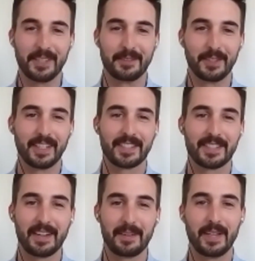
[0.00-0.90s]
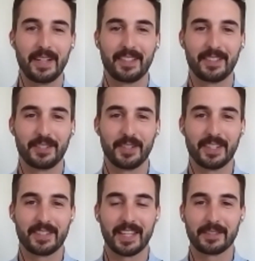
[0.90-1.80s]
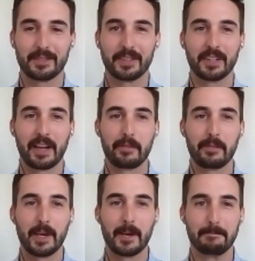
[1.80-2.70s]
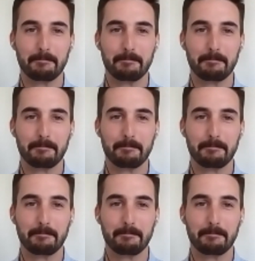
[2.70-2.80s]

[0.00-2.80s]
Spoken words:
Really excited to be here, Julius. Thanks for having me on.